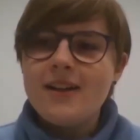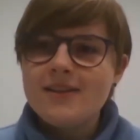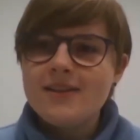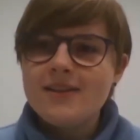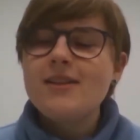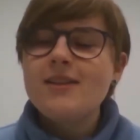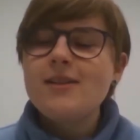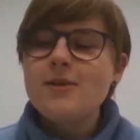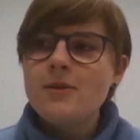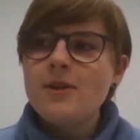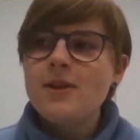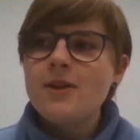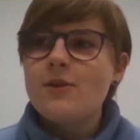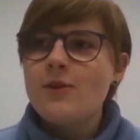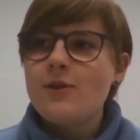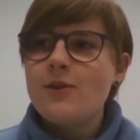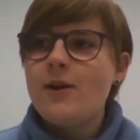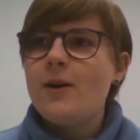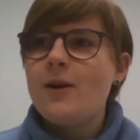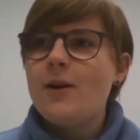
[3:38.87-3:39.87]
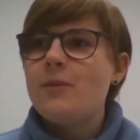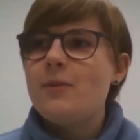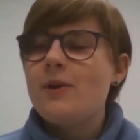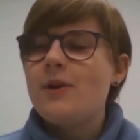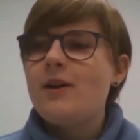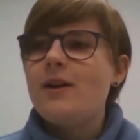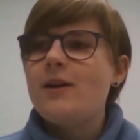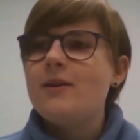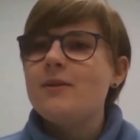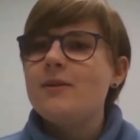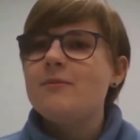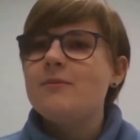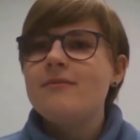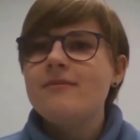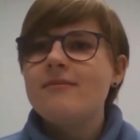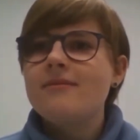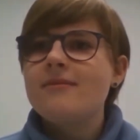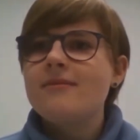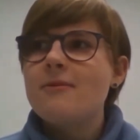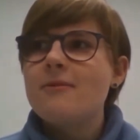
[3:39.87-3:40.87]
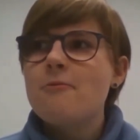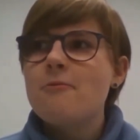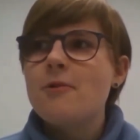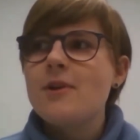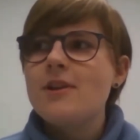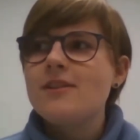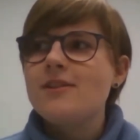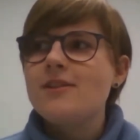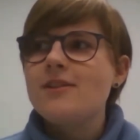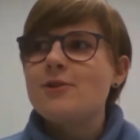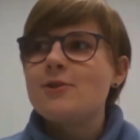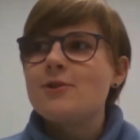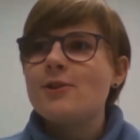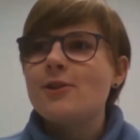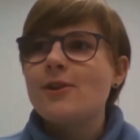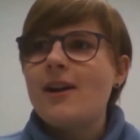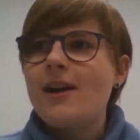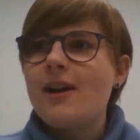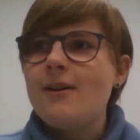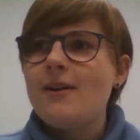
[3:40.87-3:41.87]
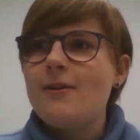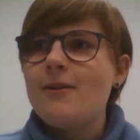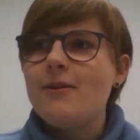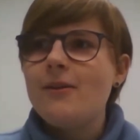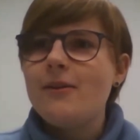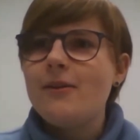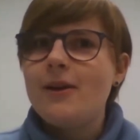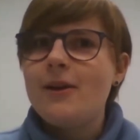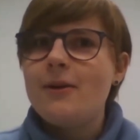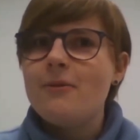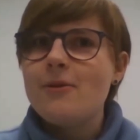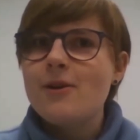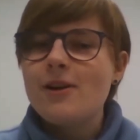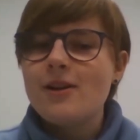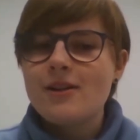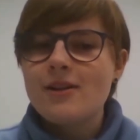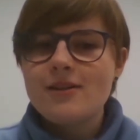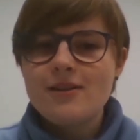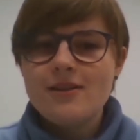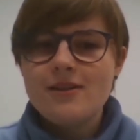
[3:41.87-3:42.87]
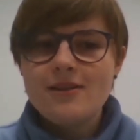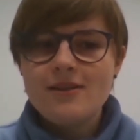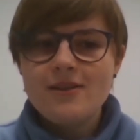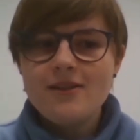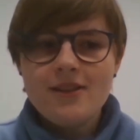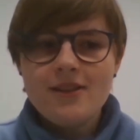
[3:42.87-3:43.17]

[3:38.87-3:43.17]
because that's what I thought, but I wasn't sure how all that worked.